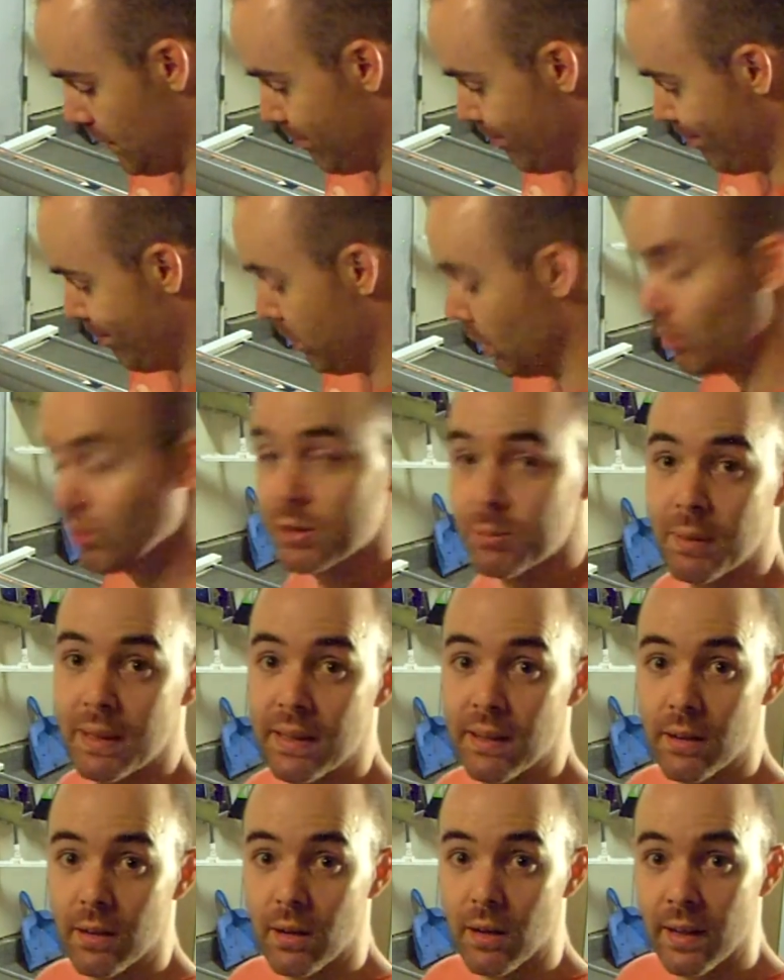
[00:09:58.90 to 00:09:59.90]
blow some
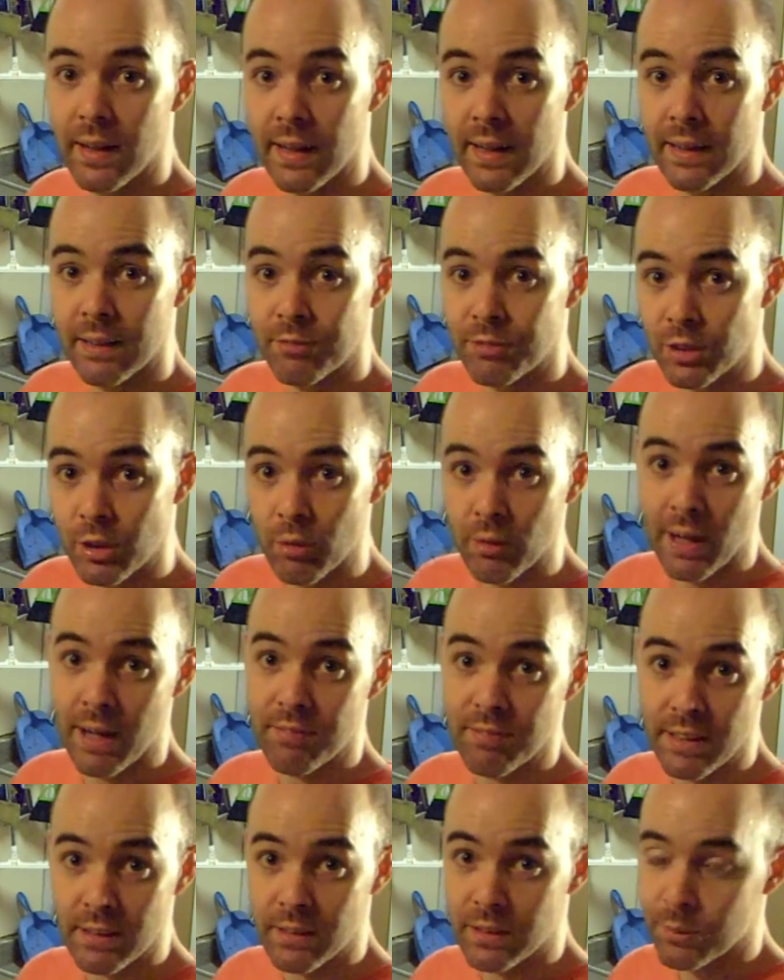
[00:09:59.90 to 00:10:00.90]
air, and if you don't have an
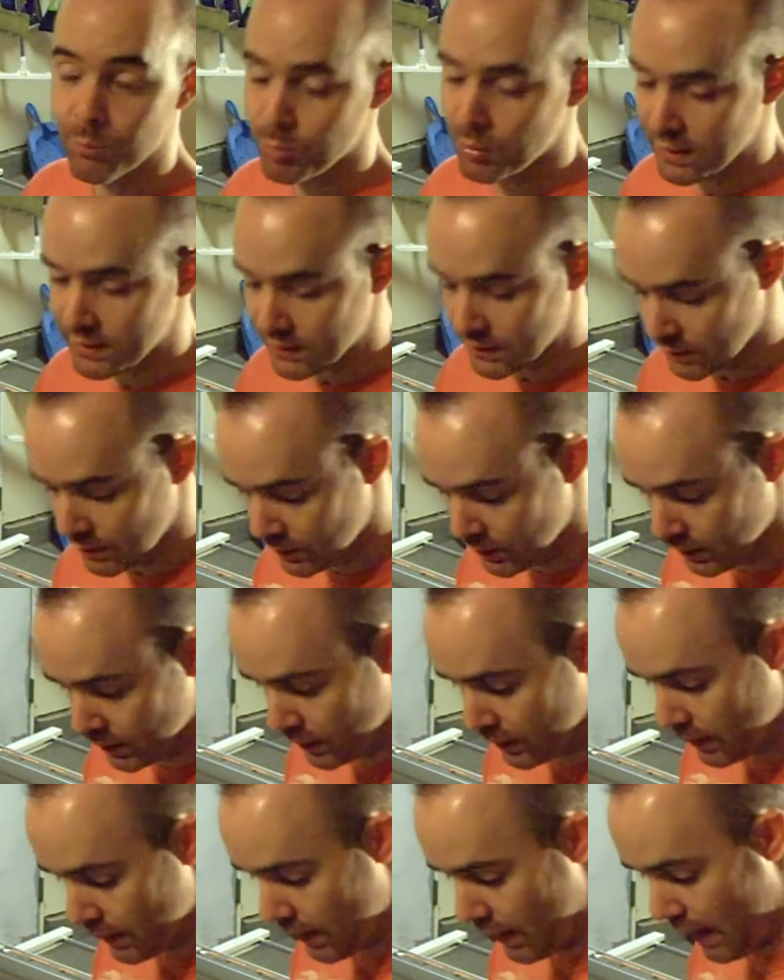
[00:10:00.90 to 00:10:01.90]
air compressor
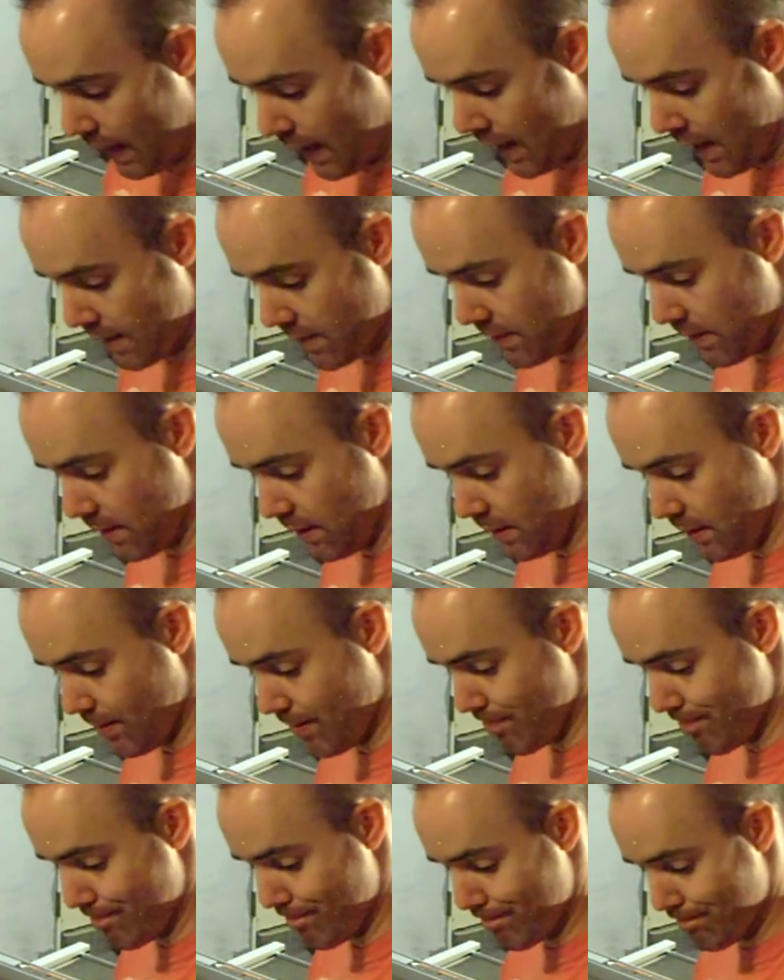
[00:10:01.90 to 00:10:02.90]
at
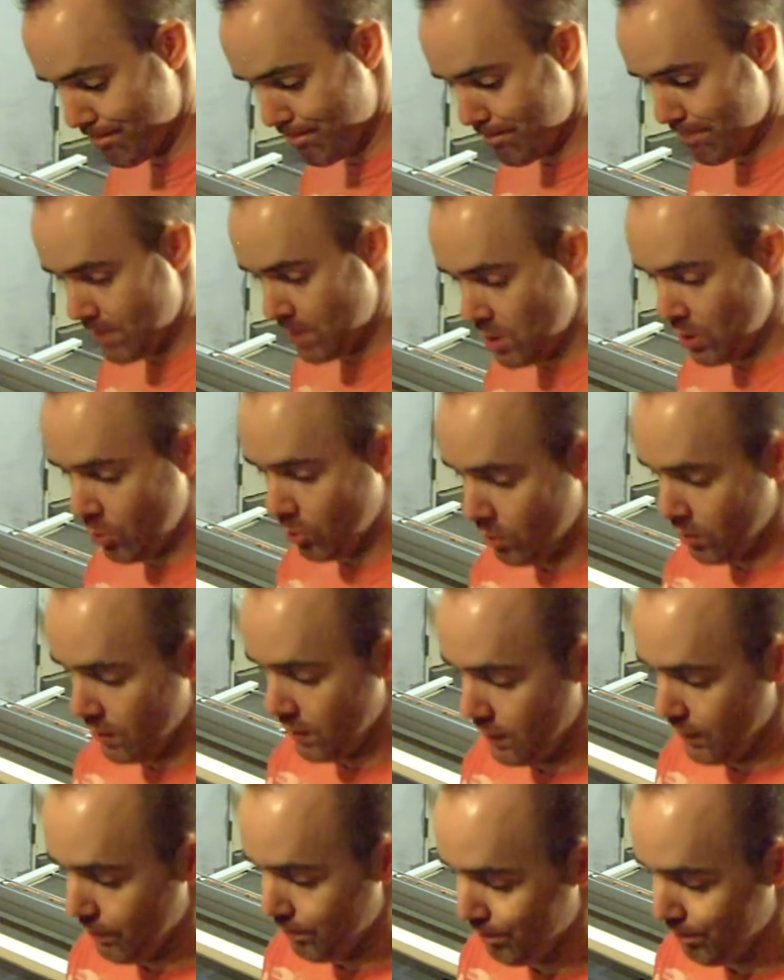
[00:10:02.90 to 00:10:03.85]
your